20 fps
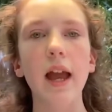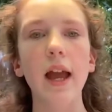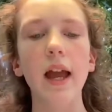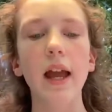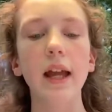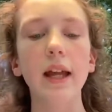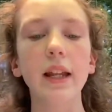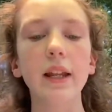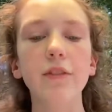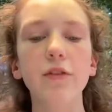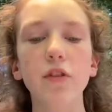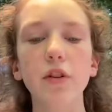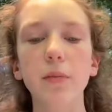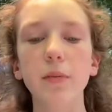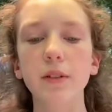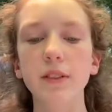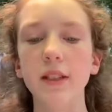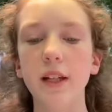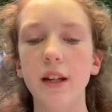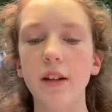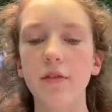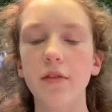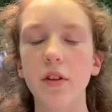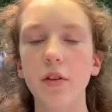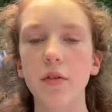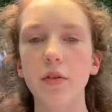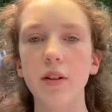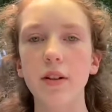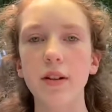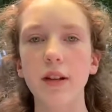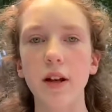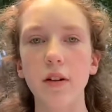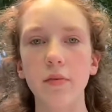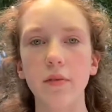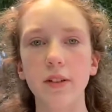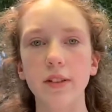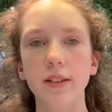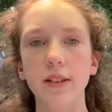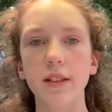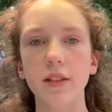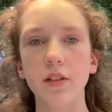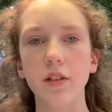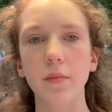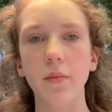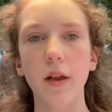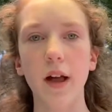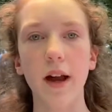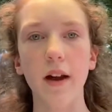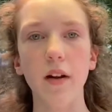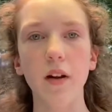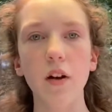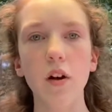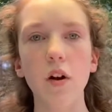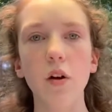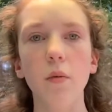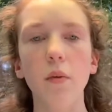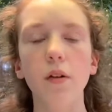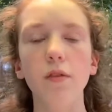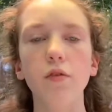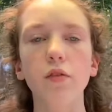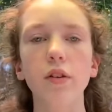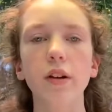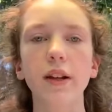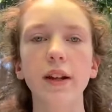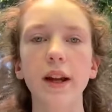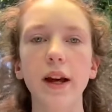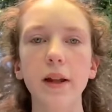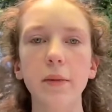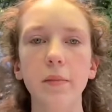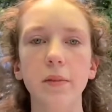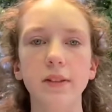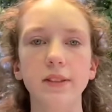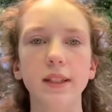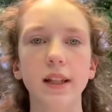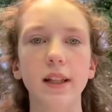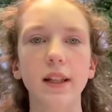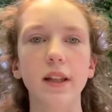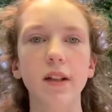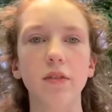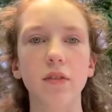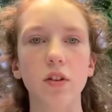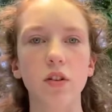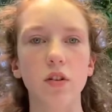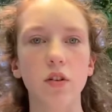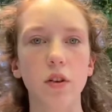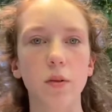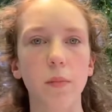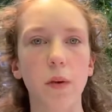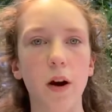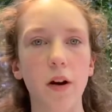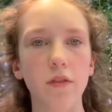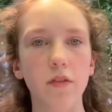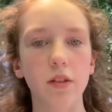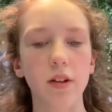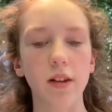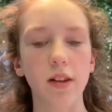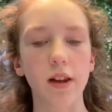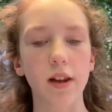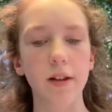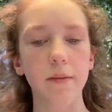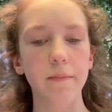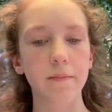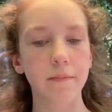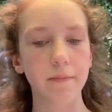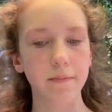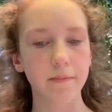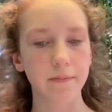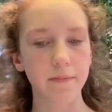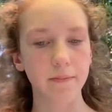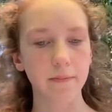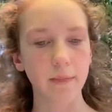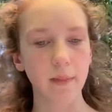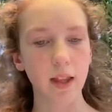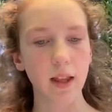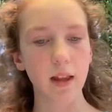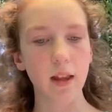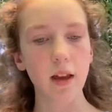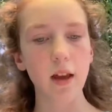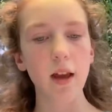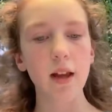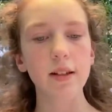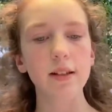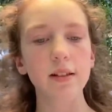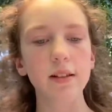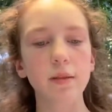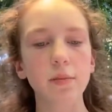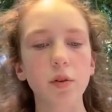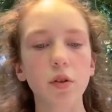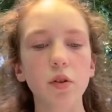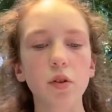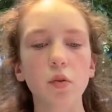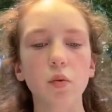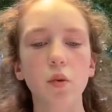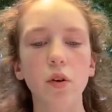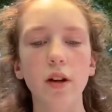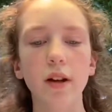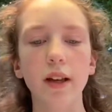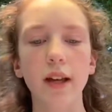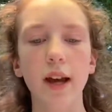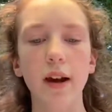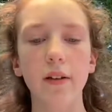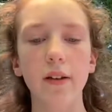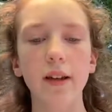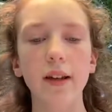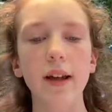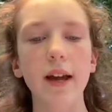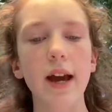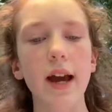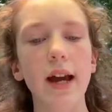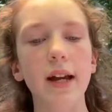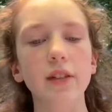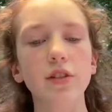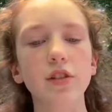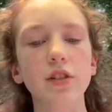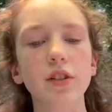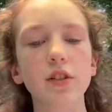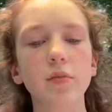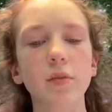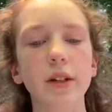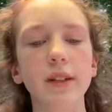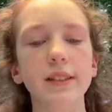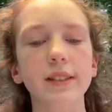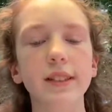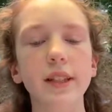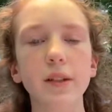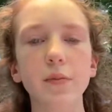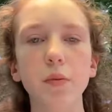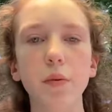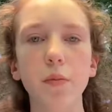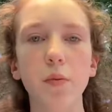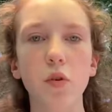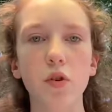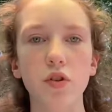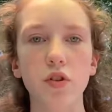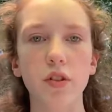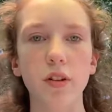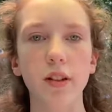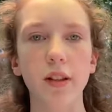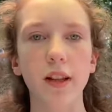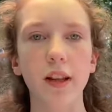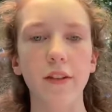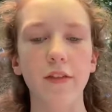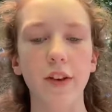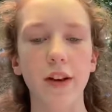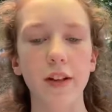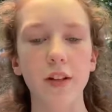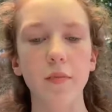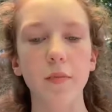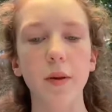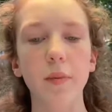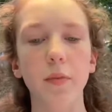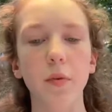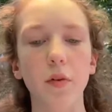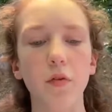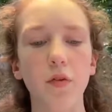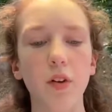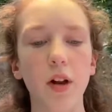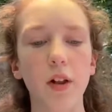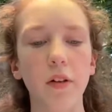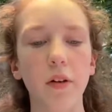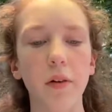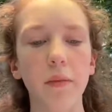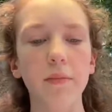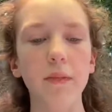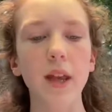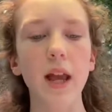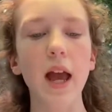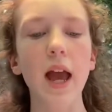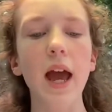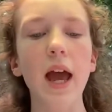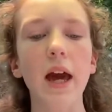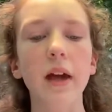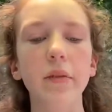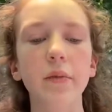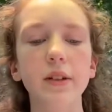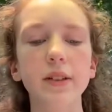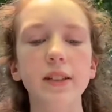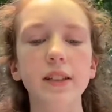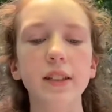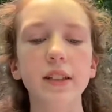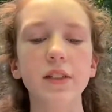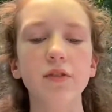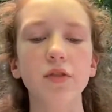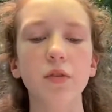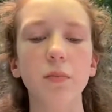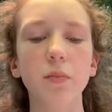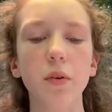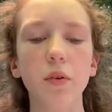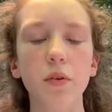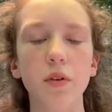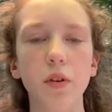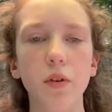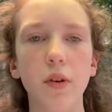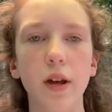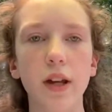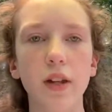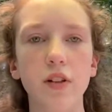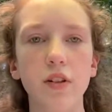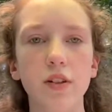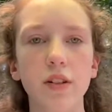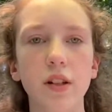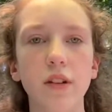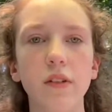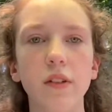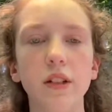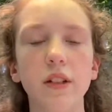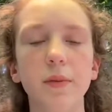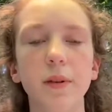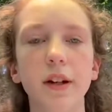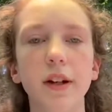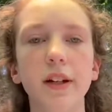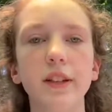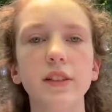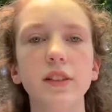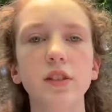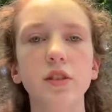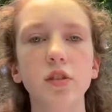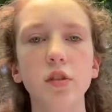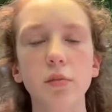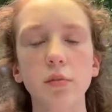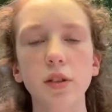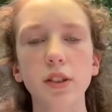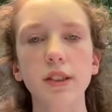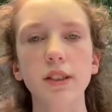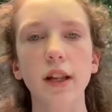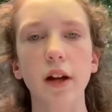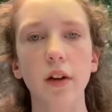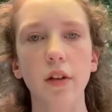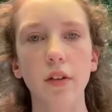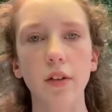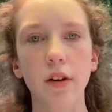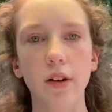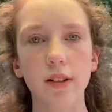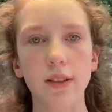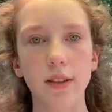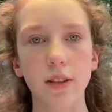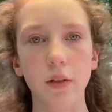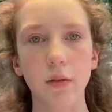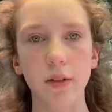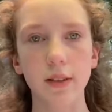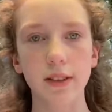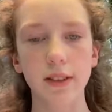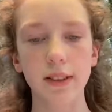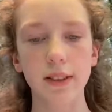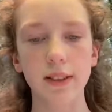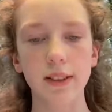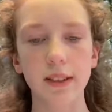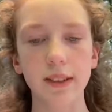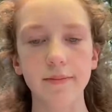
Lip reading: 84% of Uniontown residents are black, while 49% live under the poverty line. Similar to Warren County, hazardous waste disproportionately affects people of color, and residents from both locations have experienced numerous health consequences.